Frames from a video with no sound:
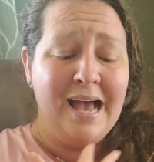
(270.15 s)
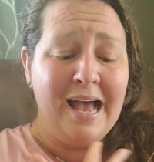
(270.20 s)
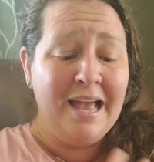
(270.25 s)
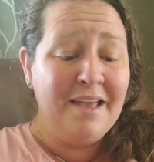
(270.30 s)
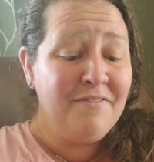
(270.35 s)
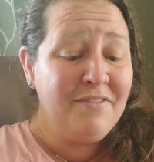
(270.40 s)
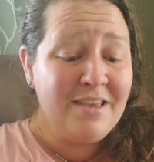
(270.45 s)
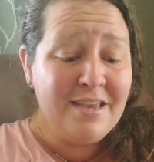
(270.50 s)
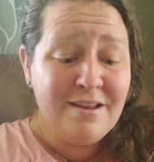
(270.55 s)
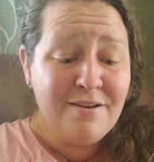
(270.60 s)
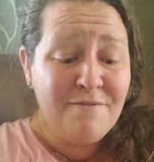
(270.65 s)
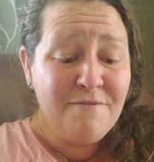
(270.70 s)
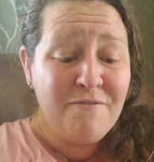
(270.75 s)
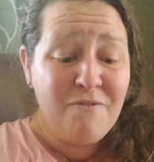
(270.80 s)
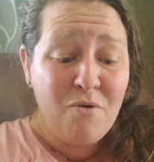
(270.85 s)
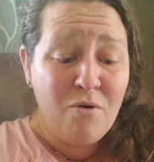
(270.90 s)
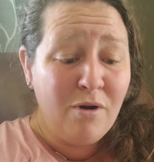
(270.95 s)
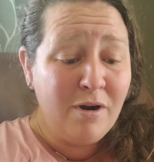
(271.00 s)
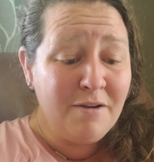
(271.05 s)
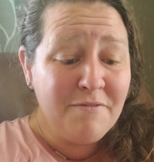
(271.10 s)
I've eaten
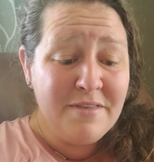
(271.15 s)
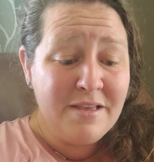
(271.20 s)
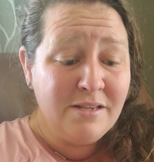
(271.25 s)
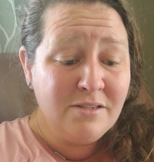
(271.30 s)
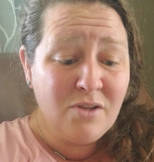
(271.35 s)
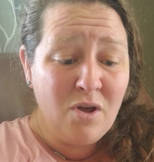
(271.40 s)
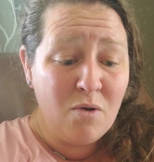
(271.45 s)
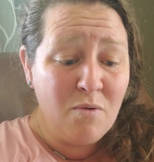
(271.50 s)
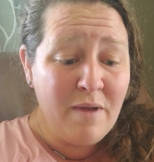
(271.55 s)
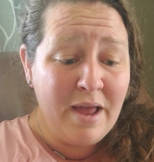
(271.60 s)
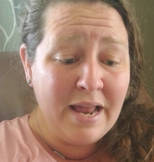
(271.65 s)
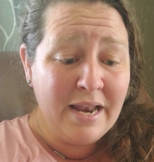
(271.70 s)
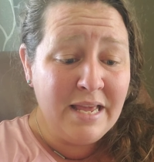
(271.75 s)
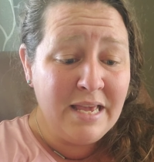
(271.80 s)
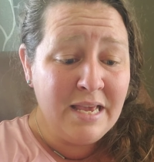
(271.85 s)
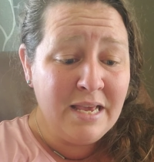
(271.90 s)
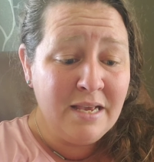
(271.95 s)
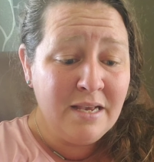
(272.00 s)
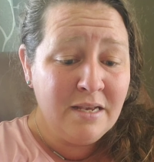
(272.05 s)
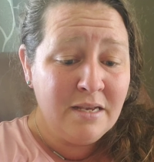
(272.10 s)
4 of these
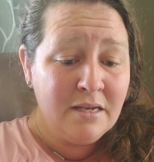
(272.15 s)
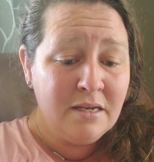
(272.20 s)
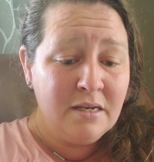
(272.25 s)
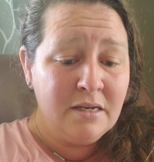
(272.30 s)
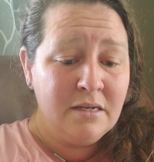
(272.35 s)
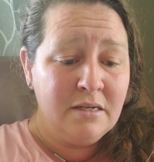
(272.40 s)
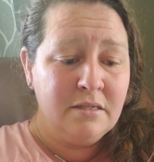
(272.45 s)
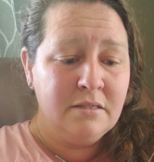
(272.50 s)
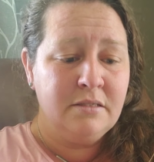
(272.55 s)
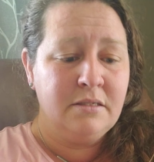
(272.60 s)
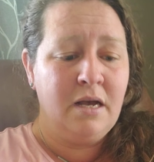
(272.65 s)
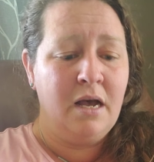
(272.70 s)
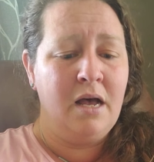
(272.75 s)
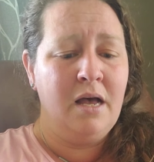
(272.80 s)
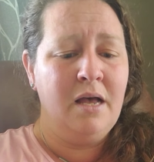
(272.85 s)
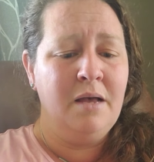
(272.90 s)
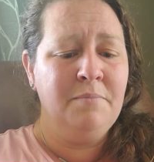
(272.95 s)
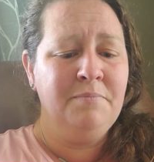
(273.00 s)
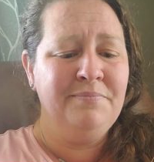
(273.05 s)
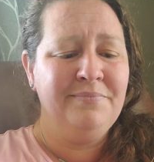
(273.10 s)
already.
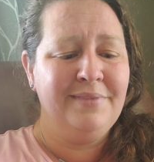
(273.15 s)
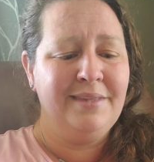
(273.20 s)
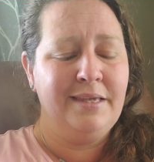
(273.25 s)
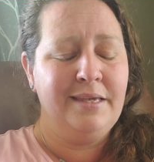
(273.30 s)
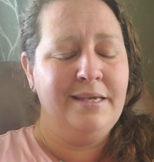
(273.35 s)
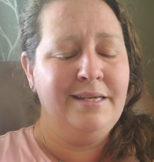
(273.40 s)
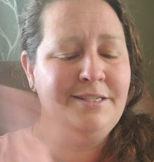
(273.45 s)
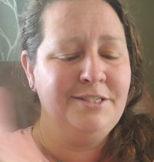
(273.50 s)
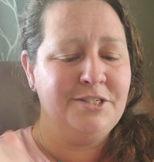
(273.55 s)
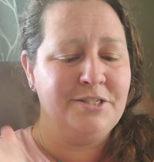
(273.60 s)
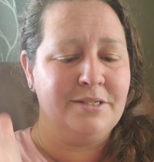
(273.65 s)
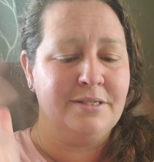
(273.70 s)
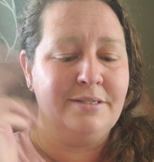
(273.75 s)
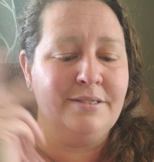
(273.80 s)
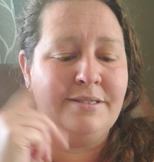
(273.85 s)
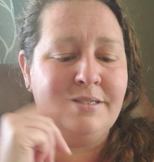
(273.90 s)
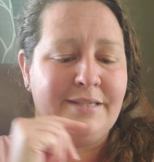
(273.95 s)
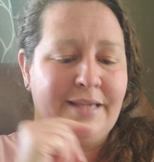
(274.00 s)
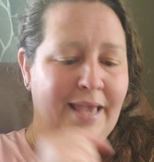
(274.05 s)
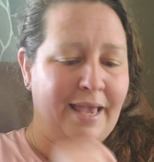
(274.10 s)
Tom, he's
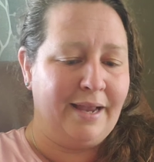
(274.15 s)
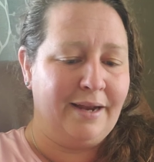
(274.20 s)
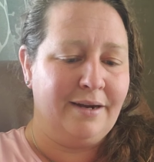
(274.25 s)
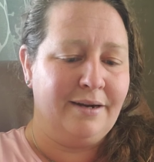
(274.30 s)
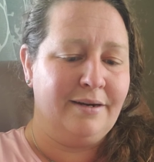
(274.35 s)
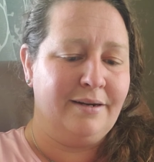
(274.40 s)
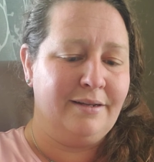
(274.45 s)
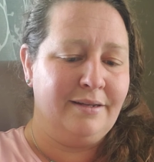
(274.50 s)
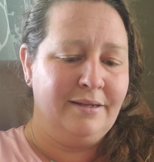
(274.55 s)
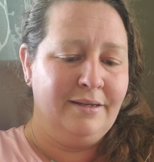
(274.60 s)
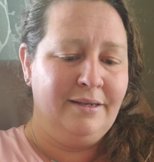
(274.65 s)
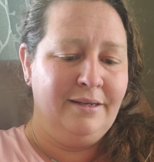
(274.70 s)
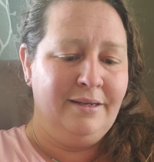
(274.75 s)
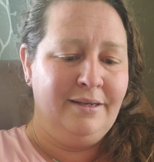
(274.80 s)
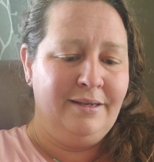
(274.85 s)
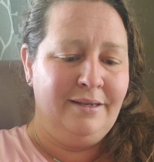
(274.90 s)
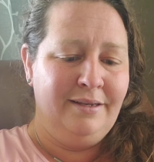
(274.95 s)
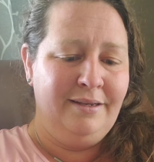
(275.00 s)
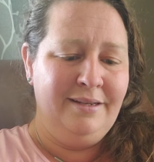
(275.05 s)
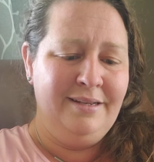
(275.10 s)
just scared.
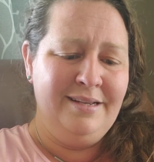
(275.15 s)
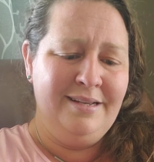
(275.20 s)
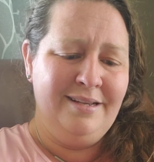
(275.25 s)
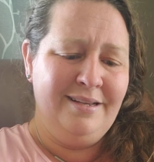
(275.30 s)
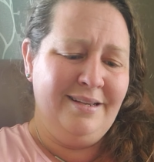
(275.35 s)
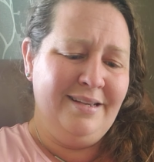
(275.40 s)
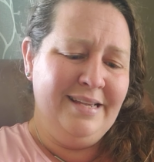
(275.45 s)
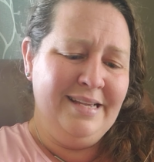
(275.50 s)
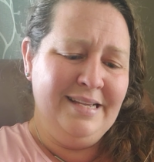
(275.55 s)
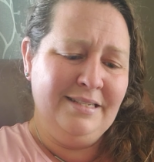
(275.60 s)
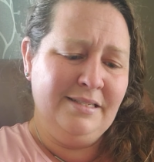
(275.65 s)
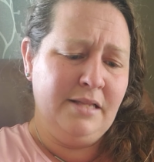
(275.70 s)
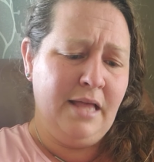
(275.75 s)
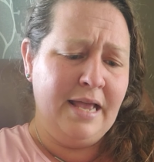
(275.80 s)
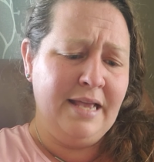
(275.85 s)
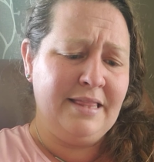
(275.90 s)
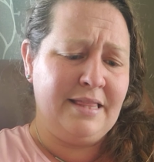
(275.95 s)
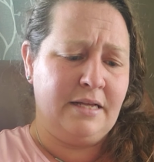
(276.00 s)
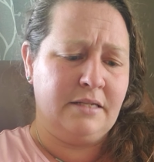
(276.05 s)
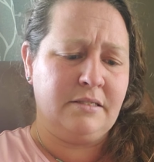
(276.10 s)
He's
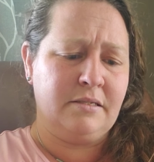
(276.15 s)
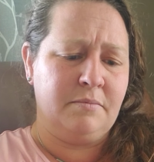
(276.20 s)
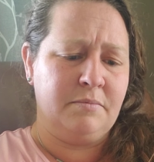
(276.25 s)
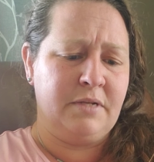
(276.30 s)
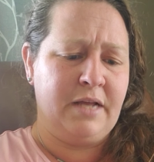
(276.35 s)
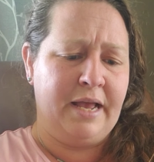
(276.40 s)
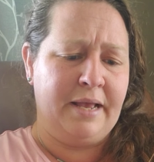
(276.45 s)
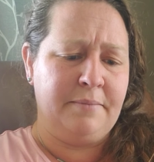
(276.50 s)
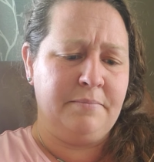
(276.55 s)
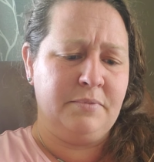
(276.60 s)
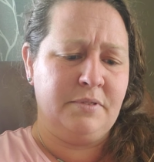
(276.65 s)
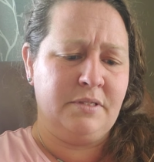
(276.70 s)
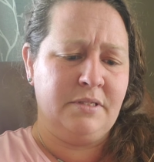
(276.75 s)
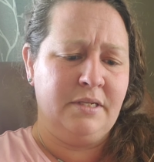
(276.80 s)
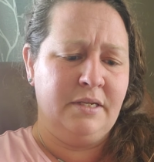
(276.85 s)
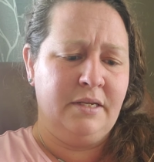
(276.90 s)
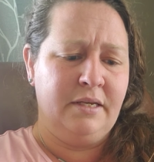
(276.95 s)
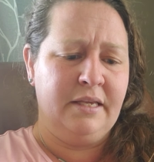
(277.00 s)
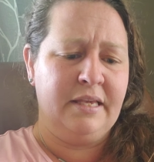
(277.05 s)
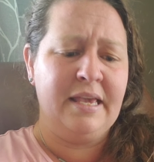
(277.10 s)
like that sometimes.
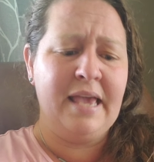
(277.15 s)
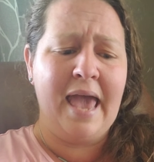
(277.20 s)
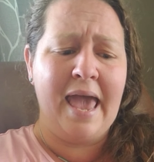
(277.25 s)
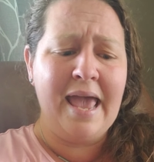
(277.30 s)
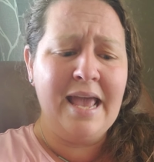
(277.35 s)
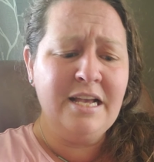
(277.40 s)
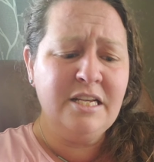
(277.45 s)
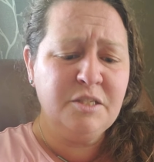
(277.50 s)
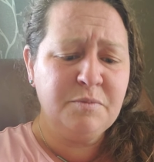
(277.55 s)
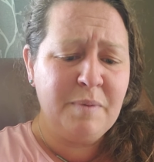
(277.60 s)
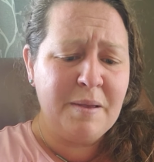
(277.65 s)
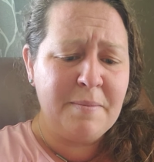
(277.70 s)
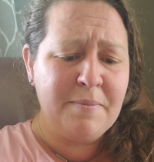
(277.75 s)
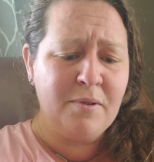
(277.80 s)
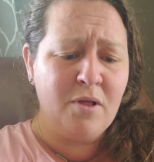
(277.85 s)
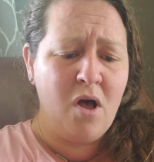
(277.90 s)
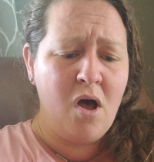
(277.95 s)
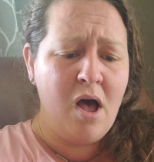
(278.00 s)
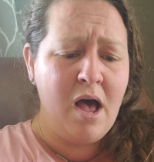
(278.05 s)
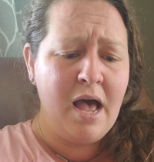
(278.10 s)
He eggs
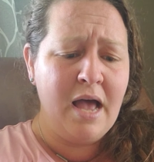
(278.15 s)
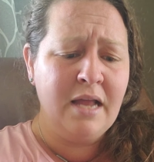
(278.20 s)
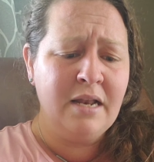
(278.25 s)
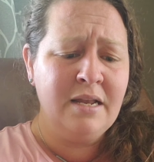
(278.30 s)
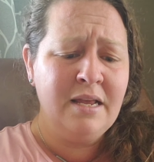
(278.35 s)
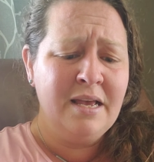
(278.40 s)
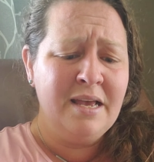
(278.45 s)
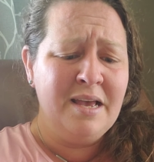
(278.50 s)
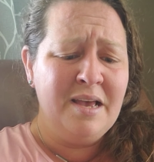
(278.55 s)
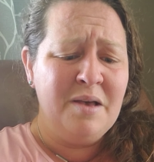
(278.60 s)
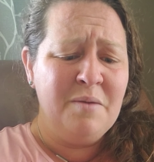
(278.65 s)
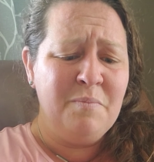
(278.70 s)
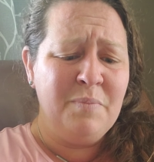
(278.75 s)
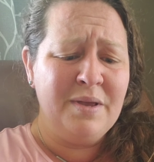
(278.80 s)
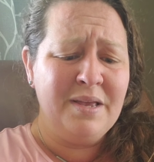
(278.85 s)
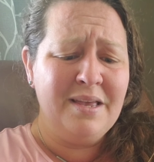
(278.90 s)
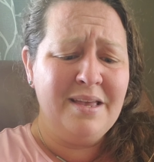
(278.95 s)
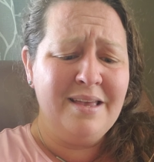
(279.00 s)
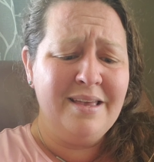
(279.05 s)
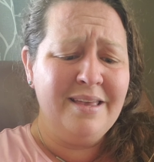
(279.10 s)
people on,
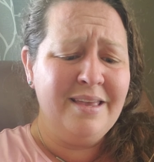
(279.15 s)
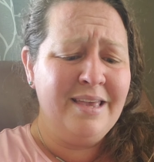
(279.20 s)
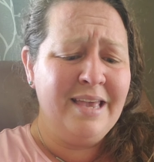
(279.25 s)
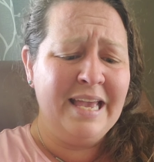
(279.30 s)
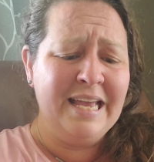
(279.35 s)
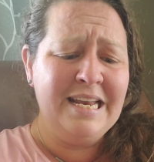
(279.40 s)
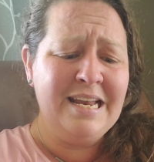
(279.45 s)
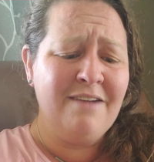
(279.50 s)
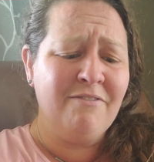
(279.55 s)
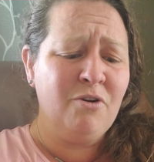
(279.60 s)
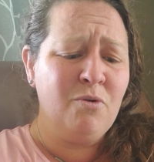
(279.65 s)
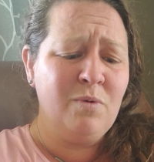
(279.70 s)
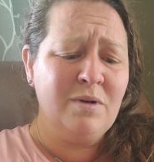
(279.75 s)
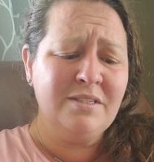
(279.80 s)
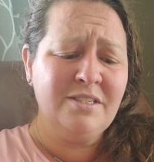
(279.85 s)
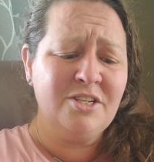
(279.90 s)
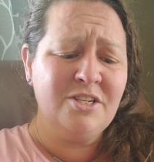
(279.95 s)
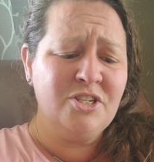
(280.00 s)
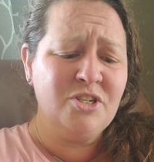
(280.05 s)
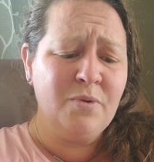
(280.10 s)
but he never
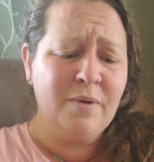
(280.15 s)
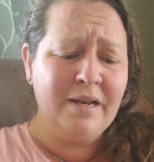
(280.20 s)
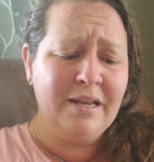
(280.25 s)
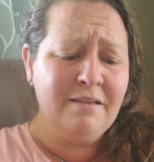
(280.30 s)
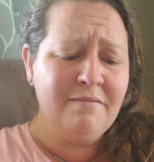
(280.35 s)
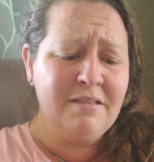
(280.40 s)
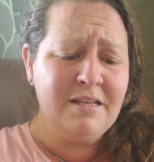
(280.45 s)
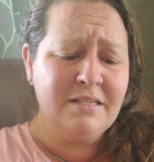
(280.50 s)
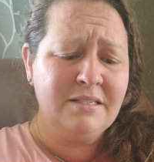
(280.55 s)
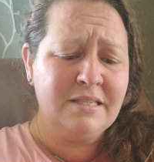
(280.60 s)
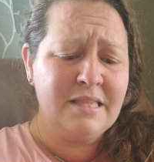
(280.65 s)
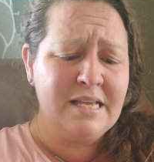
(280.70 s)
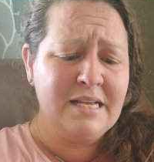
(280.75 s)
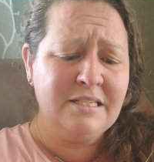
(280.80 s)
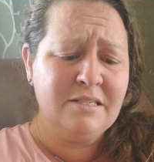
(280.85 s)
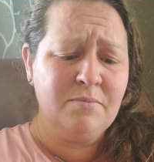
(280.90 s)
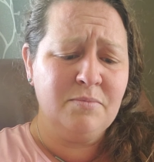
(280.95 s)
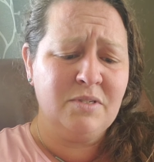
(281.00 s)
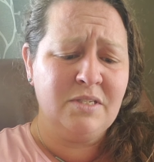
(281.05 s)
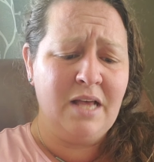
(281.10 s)
wants to do any of these things
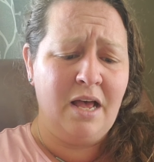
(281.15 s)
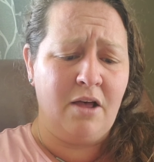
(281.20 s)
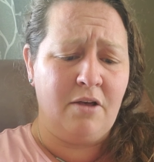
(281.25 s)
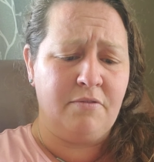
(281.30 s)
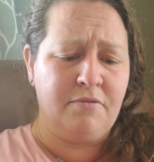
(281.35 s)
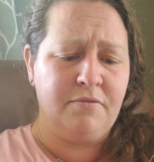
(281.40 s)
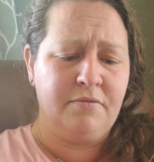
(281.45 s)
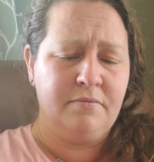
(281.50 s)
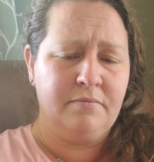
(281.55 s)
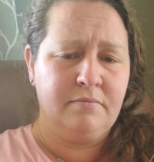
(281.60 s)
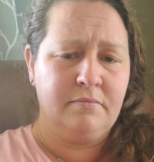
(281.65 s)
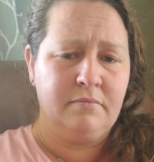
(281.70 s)
himself.